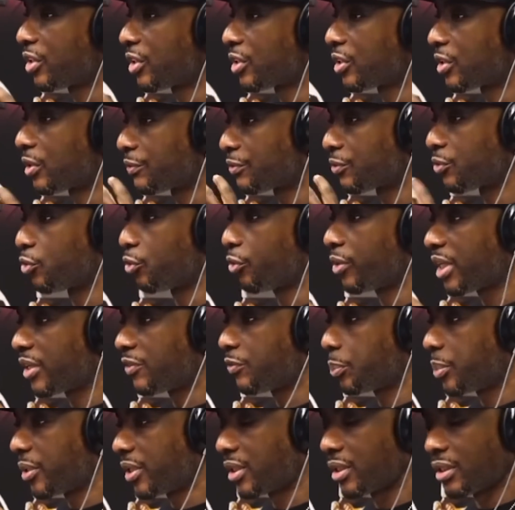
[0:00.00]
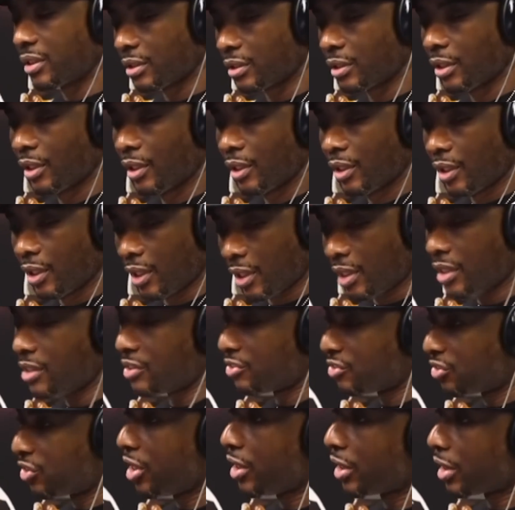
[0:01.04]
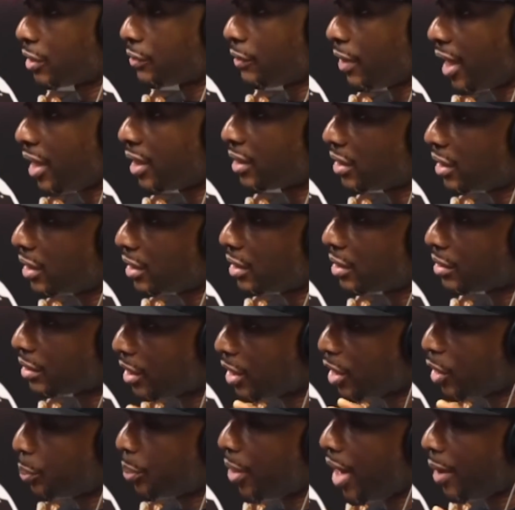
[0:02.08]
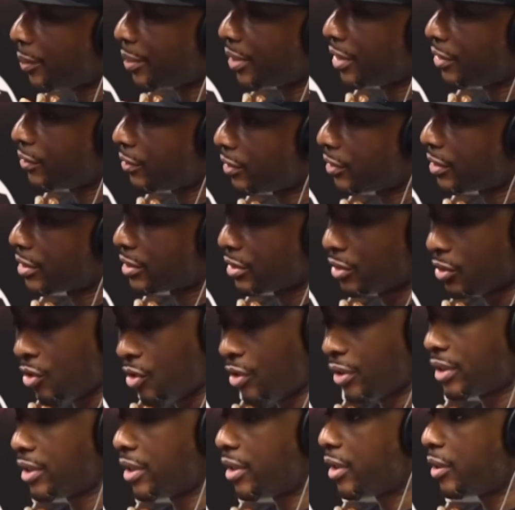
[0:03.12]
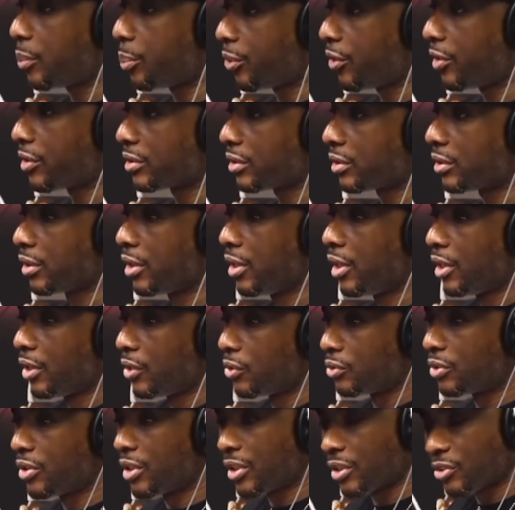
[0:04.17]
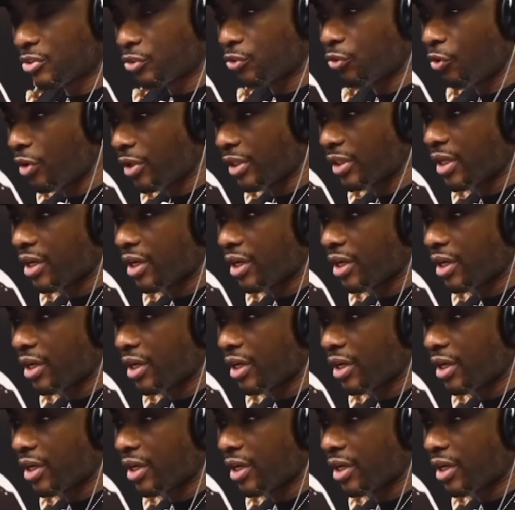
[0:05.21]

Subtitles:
of grief, because it is Diddy, right? Diddy is a hip-hop hero. He's an ordinary person who did extraordinary